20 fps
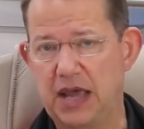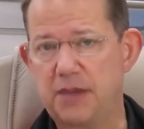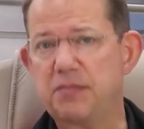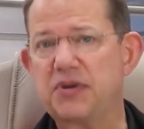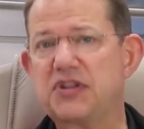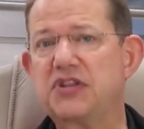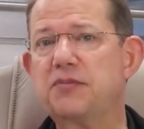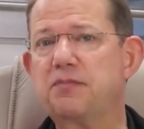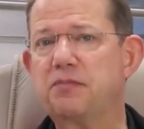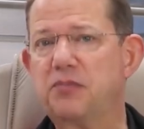
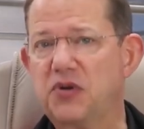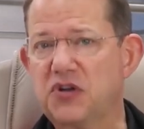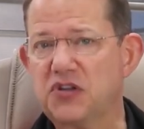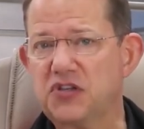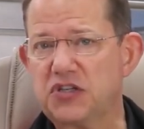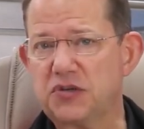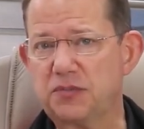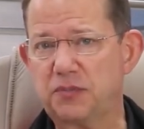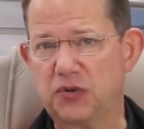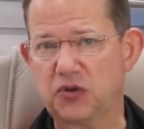But the
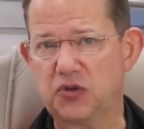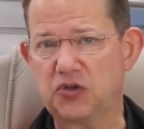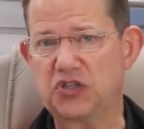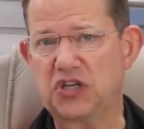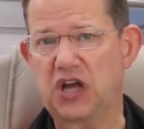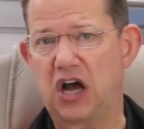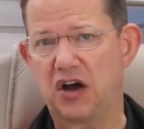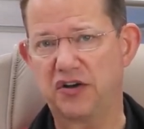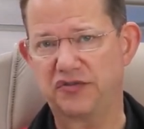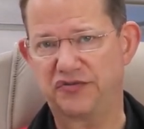principles
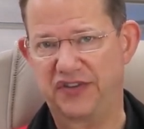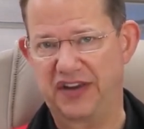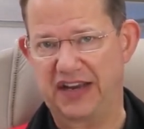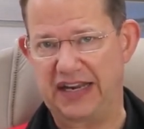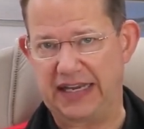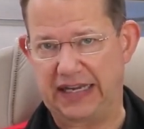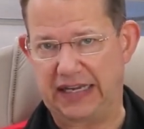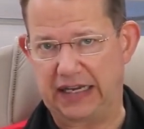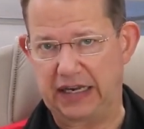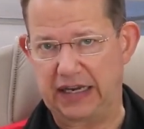are
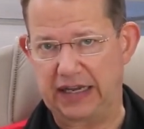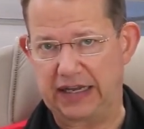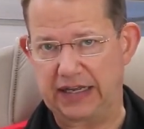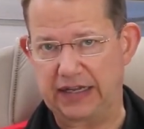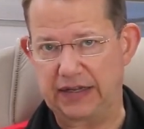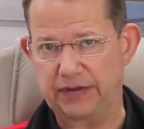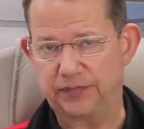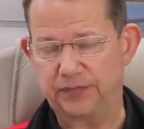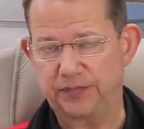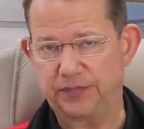fairly
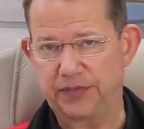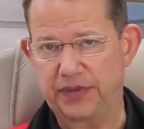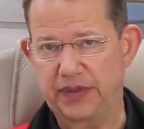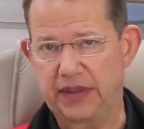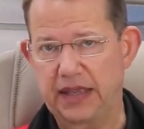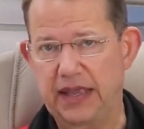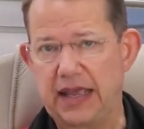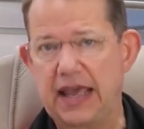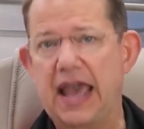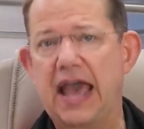clear.
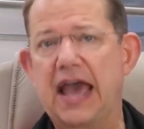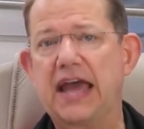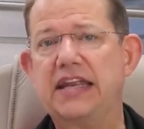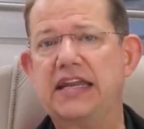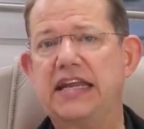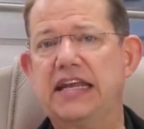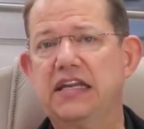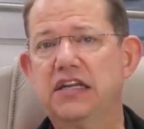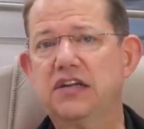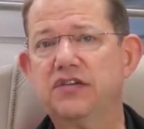
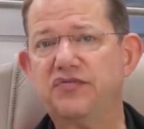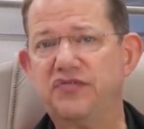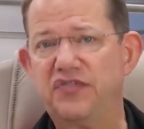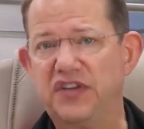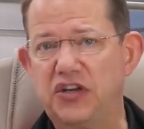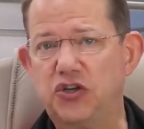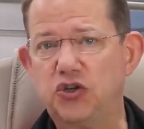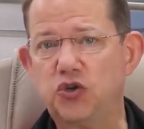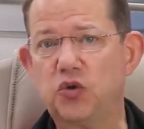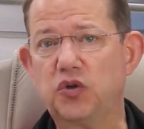An
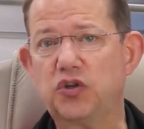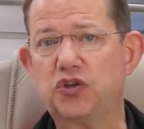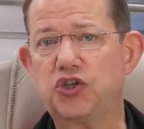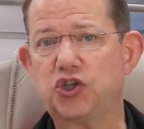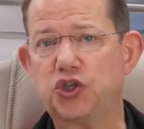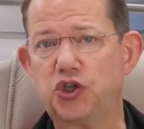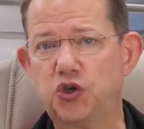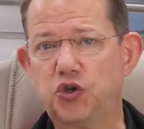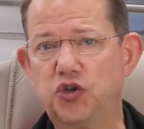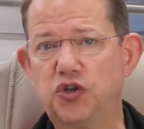individual
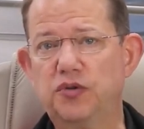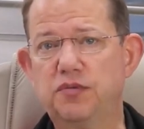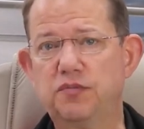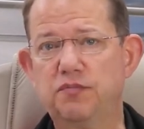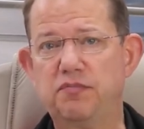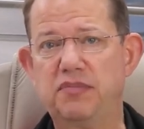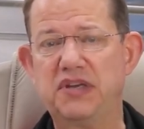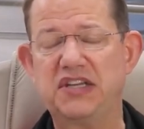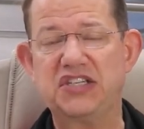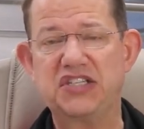
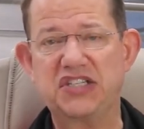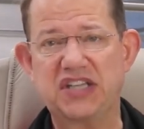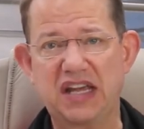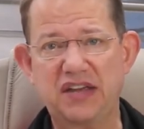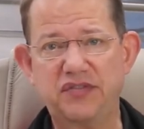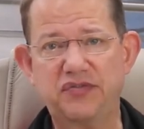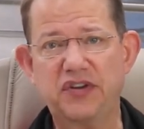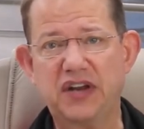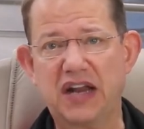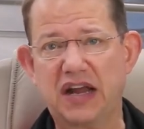should be
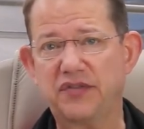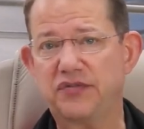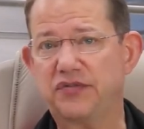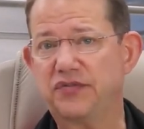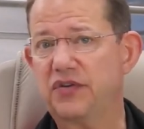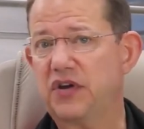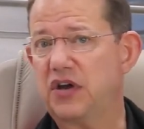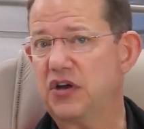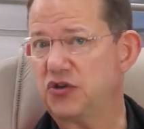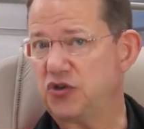safe
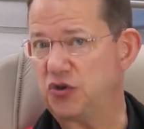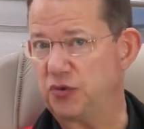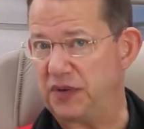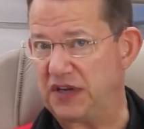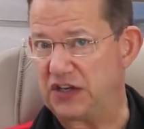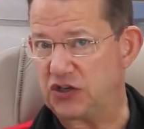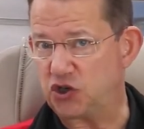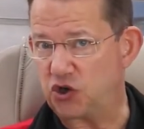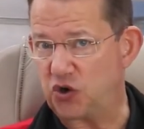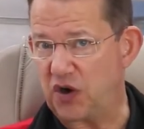enough to
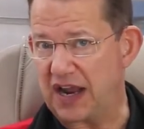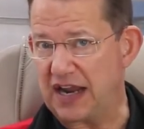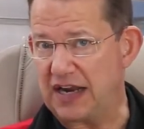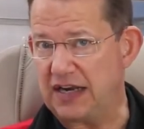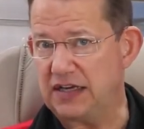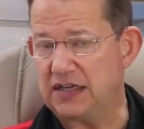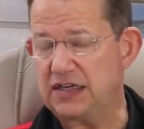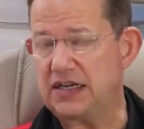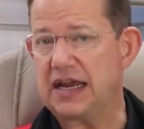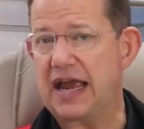be
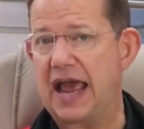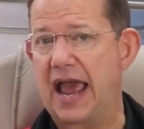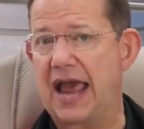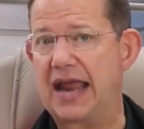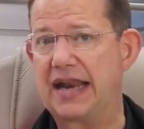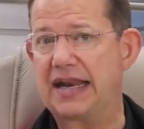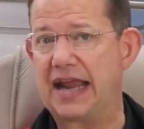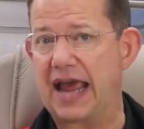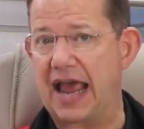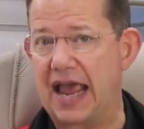trained
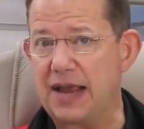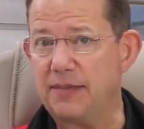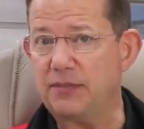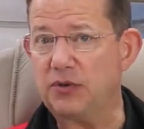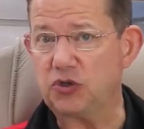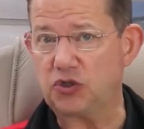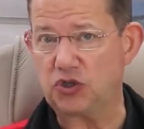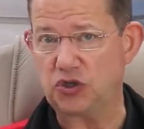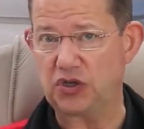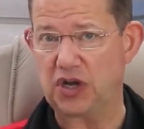and
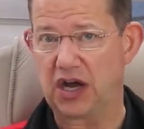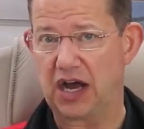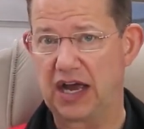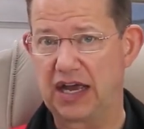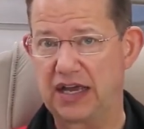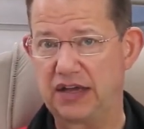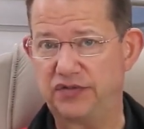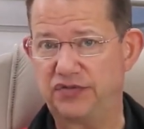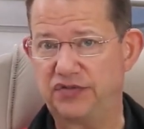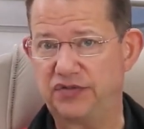able to
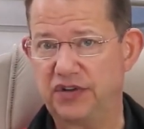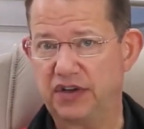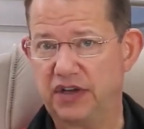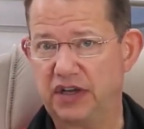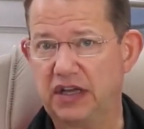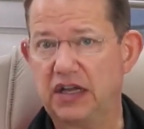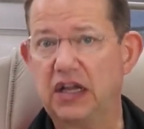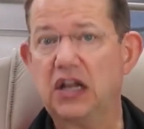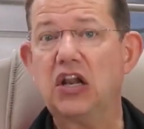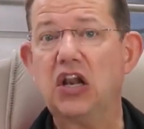dive
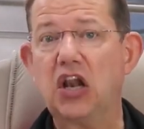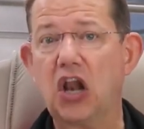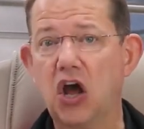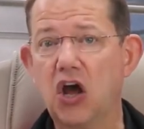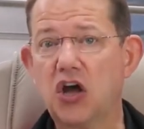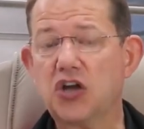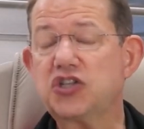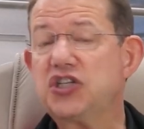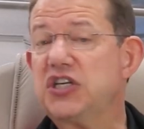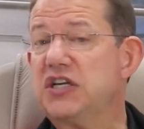
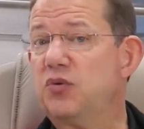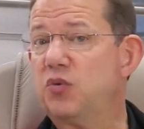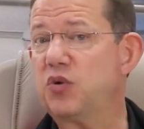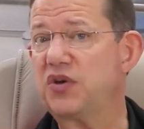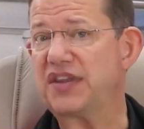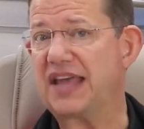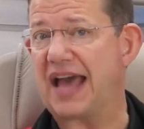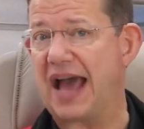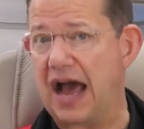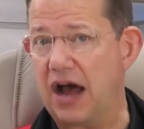largely
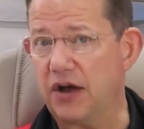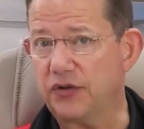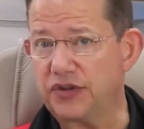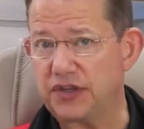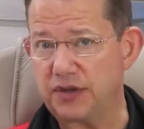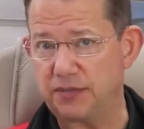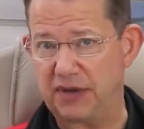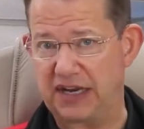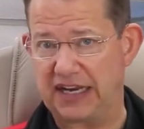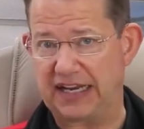without
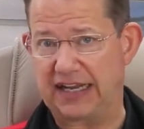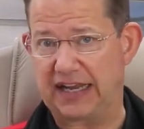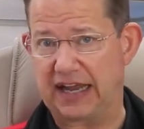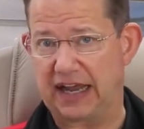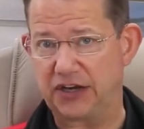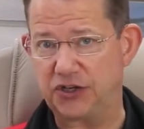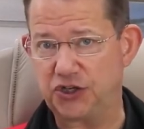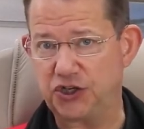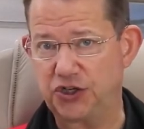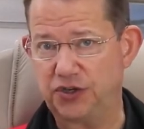the
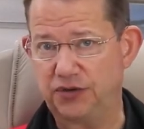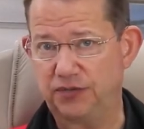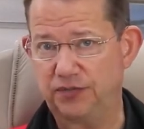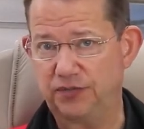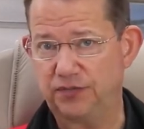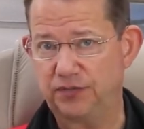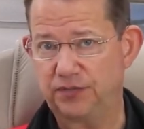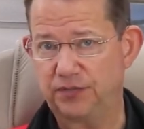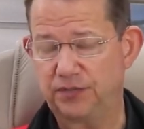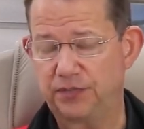medication,
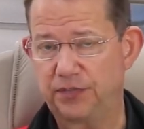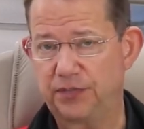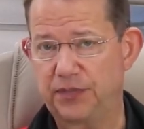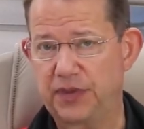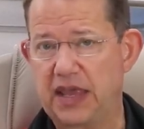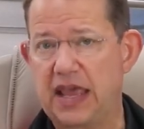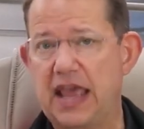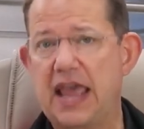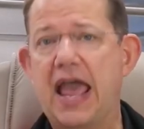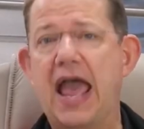
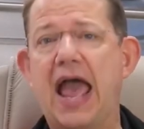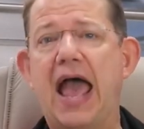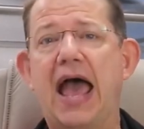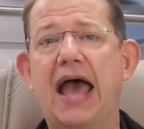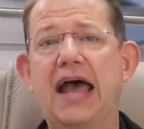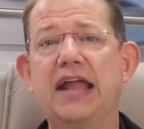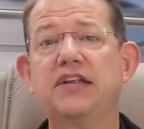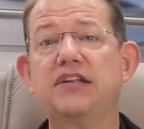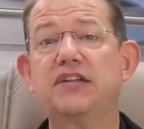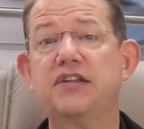
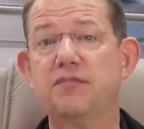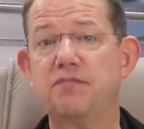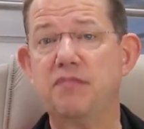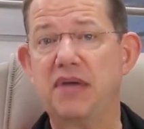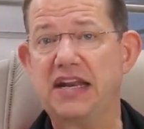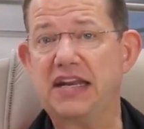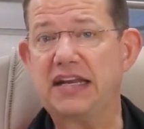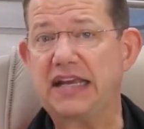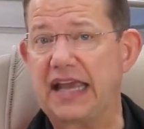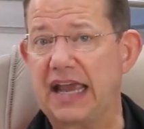and the
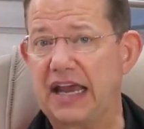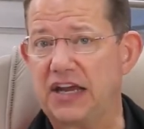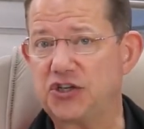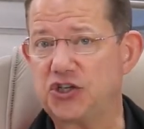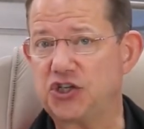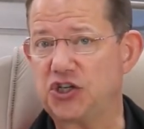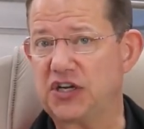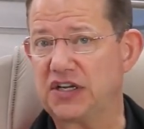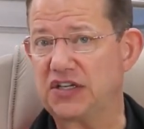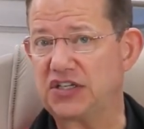
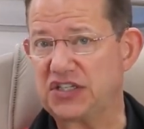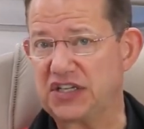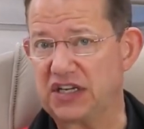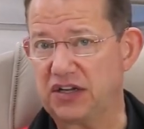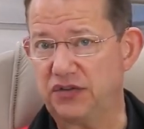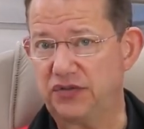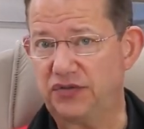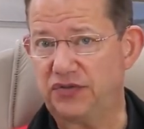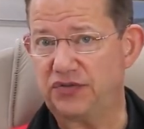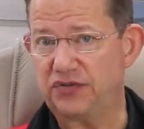medication
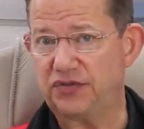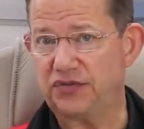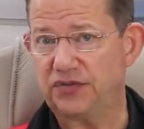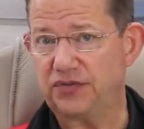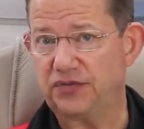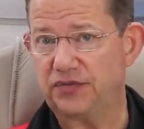itself